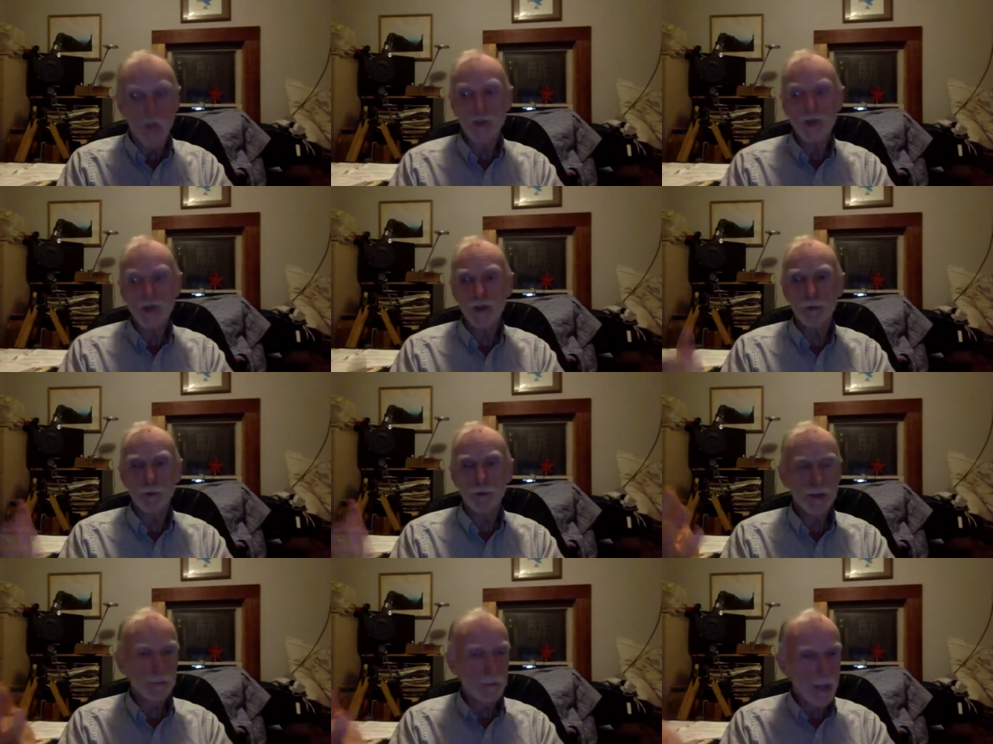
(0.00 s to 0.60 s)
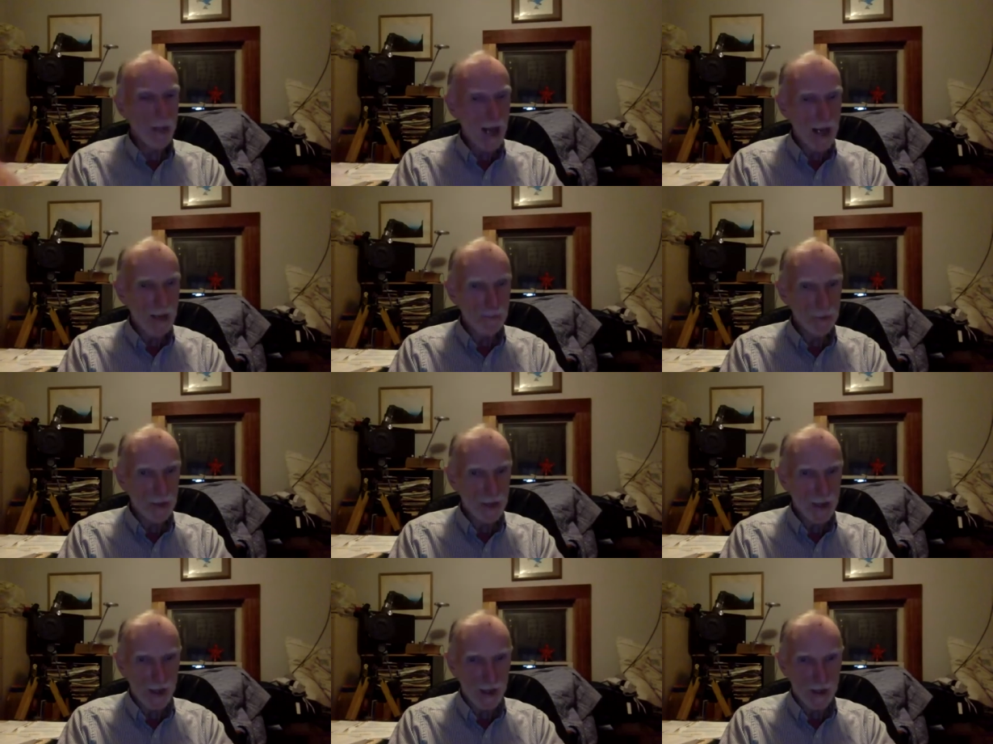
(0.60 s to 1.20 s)
She was
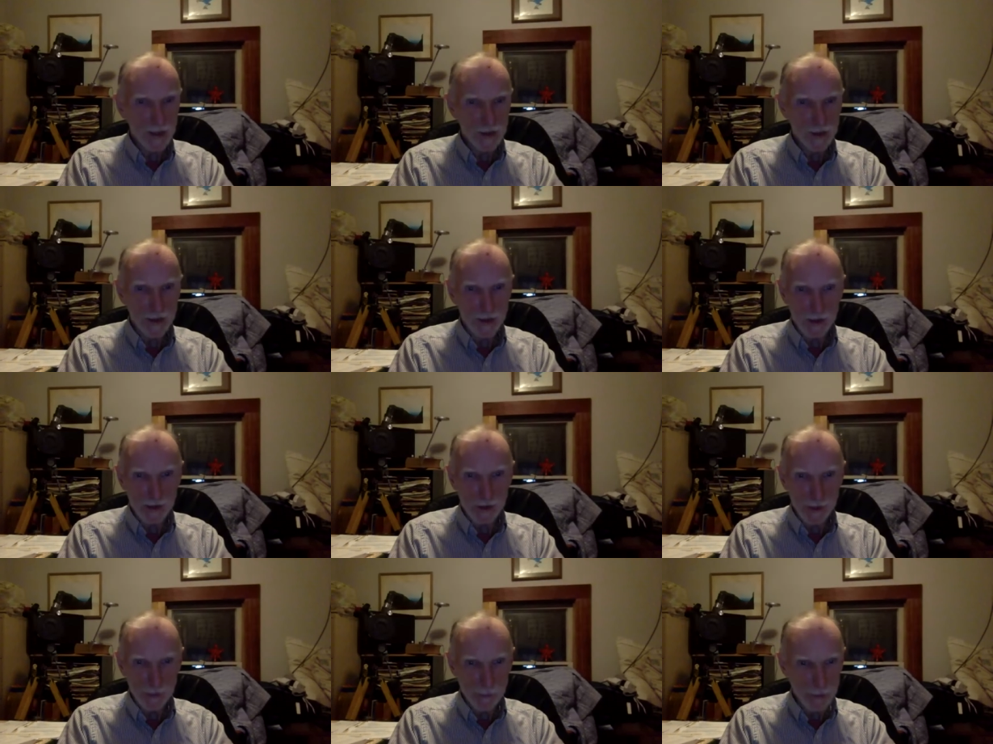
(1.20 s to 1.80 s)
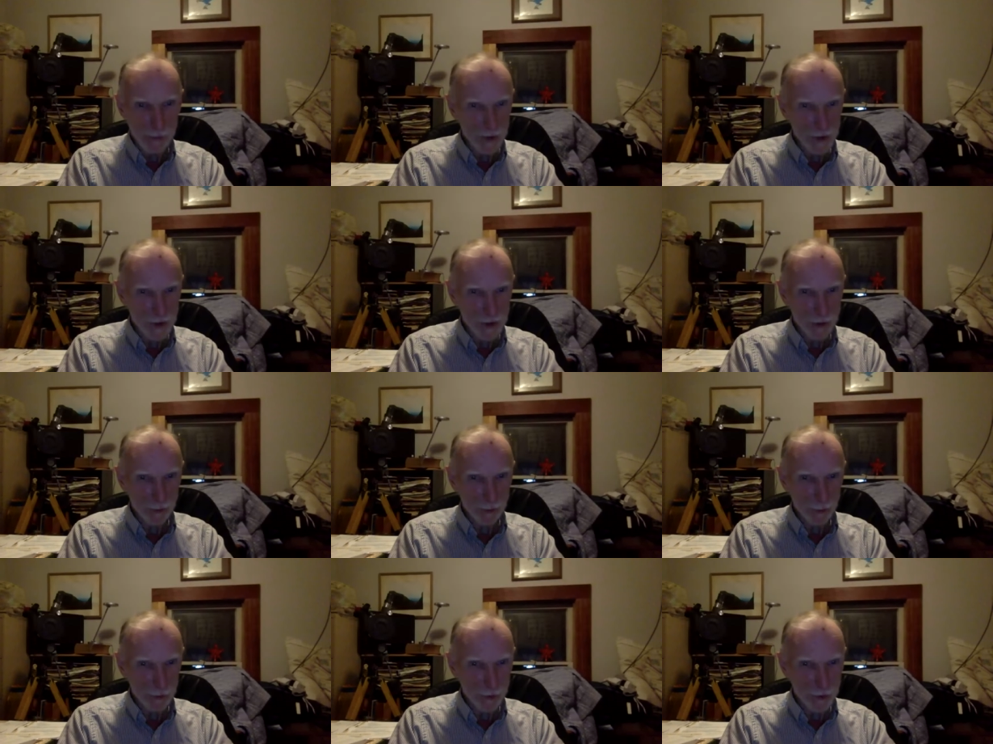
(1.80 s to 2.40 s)
baptized in the
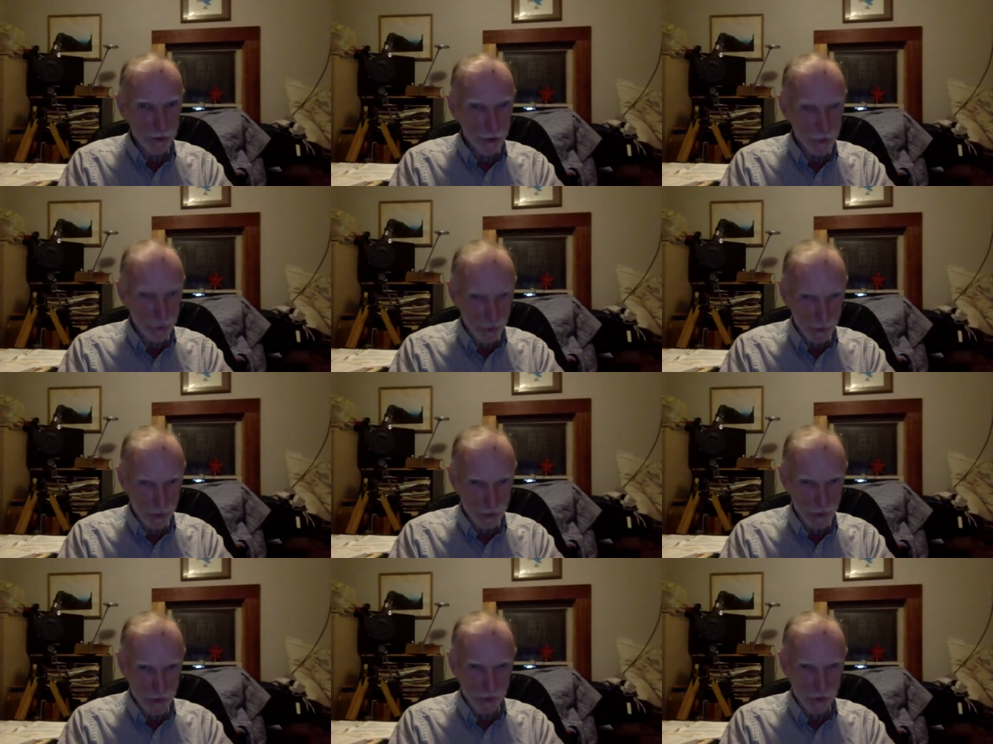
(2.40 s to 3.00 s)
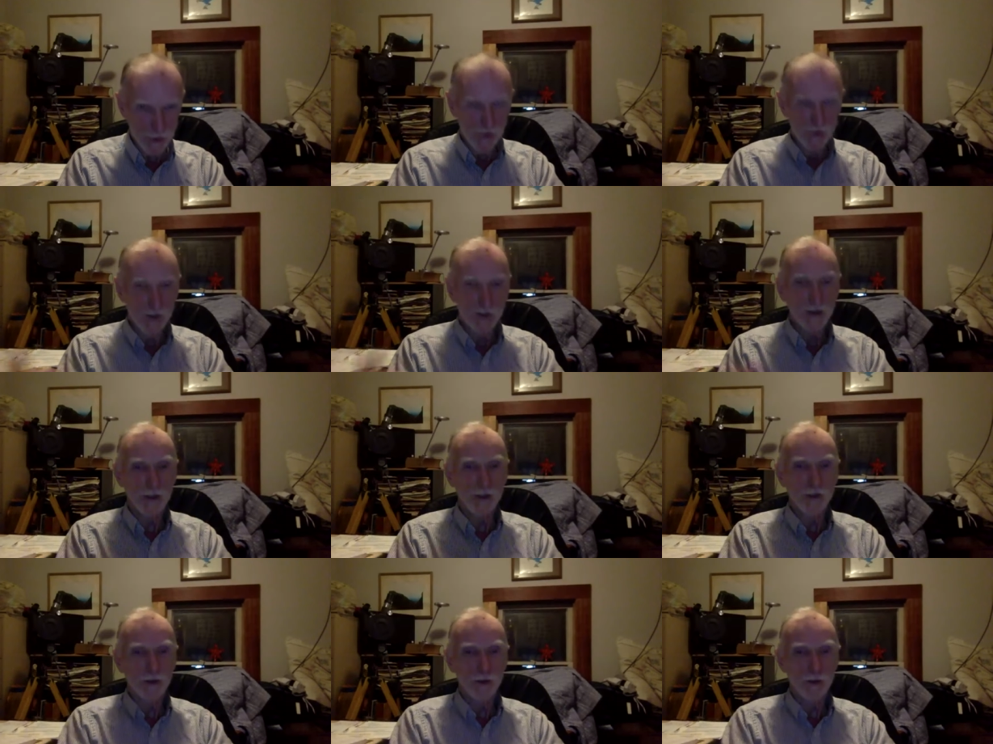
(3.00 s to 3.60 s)
Episcopal Church
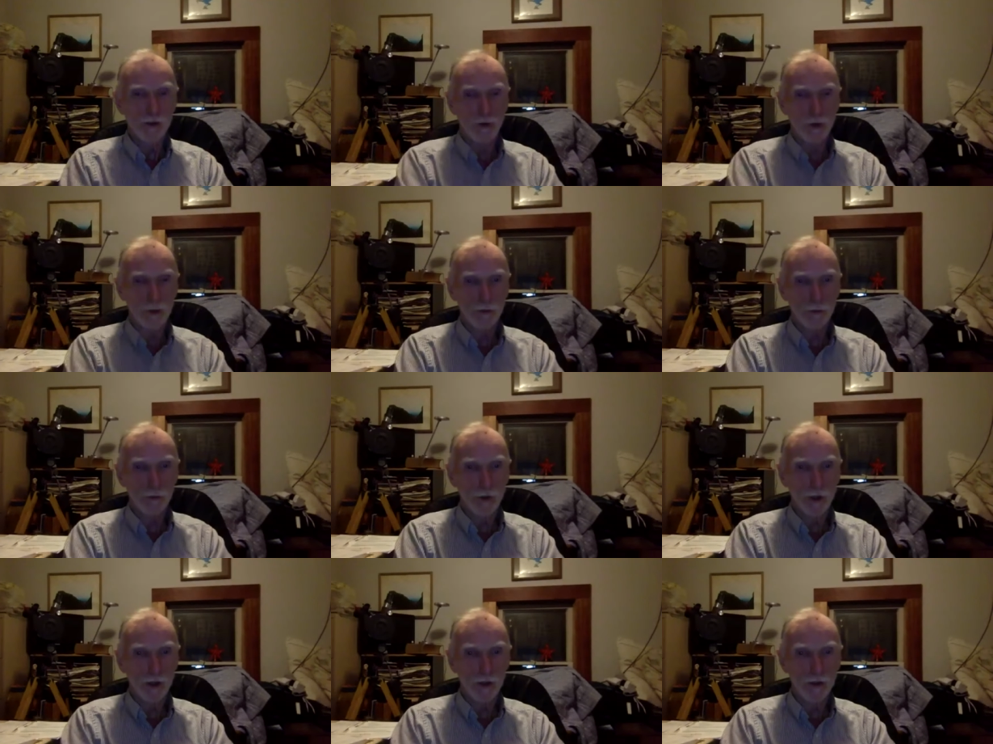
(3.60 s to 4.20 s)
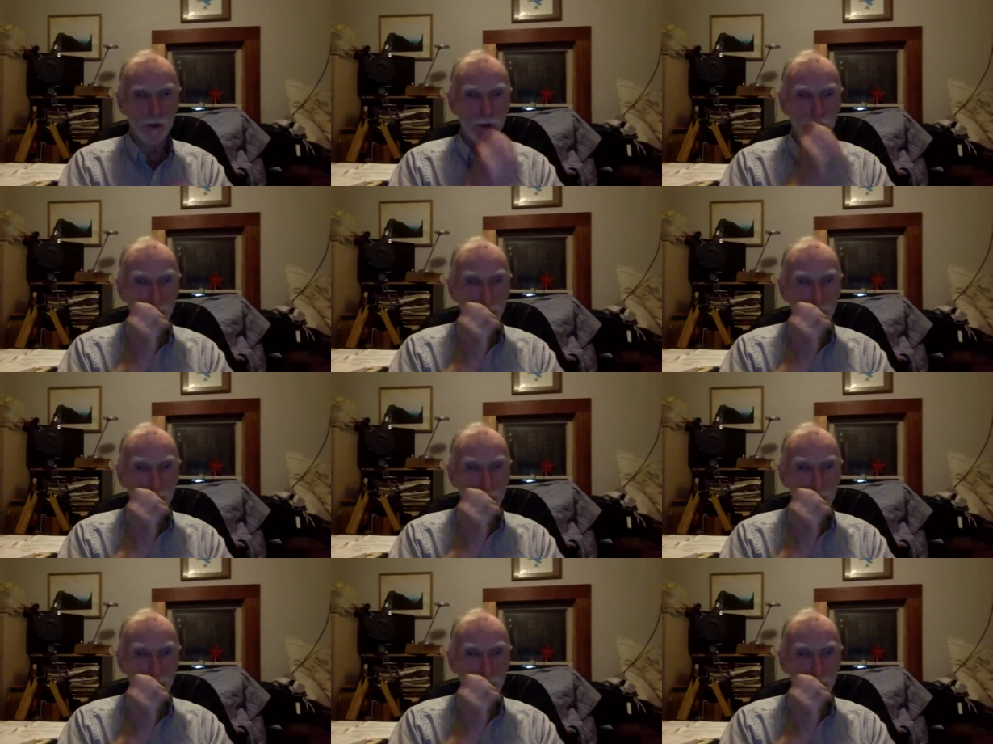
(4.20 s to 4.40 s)
in Cornwall.